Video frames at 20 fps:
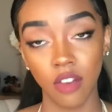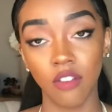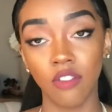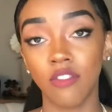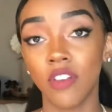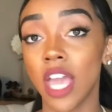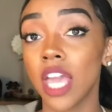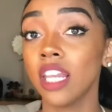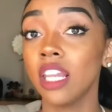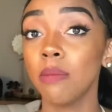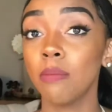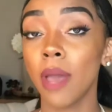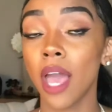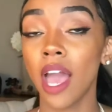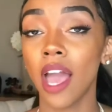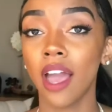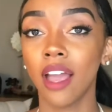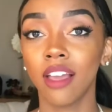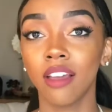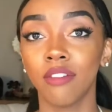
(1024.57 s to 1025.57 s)
fanny
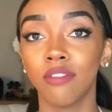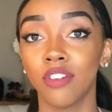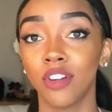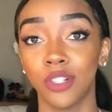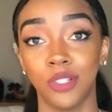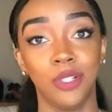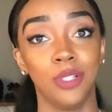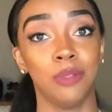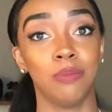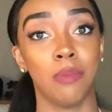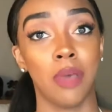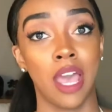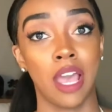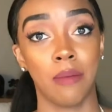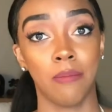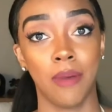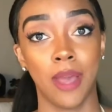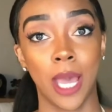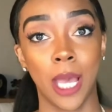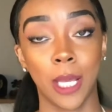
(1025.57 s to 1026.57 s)
pack versus
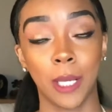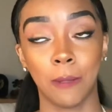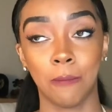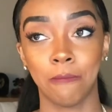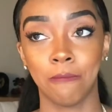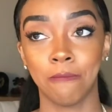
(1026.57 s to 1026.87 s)
backpack.